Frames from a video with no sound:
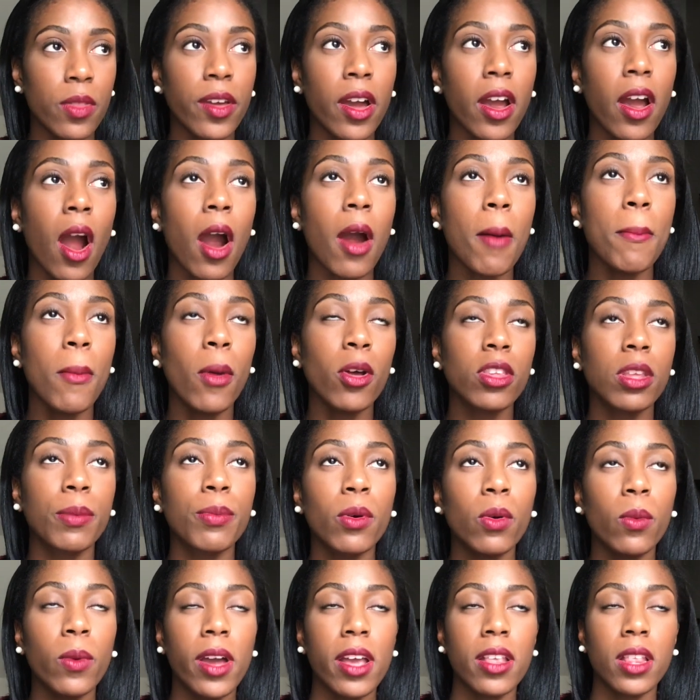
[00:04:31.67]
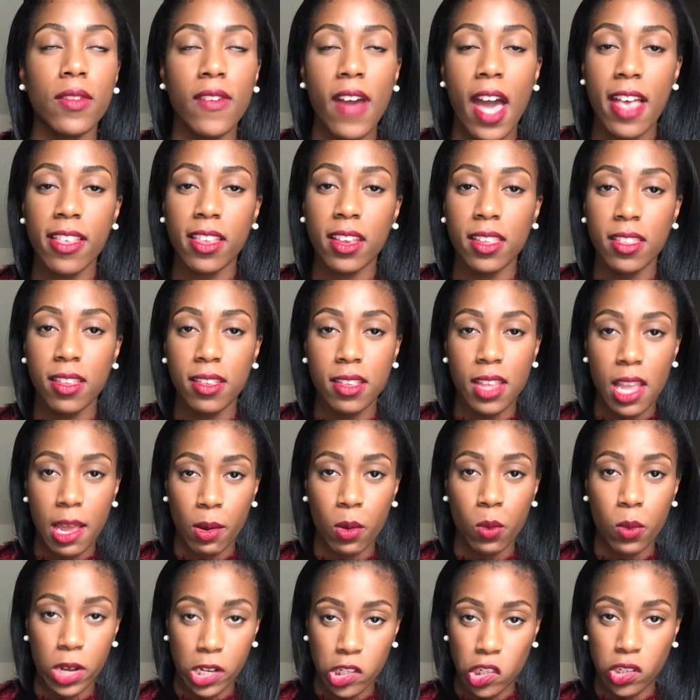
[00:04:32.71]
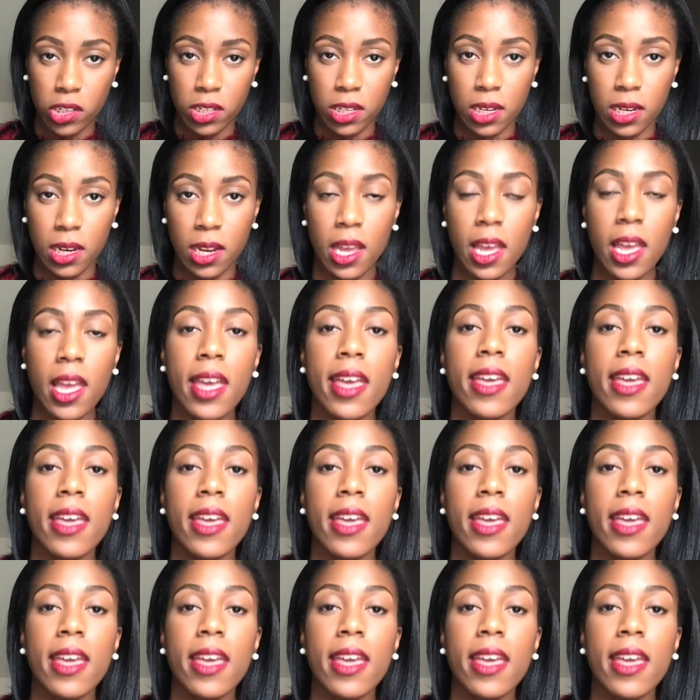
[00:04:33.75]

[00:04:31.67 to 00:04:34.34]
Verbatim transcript: there are multiple ways of asking the same question.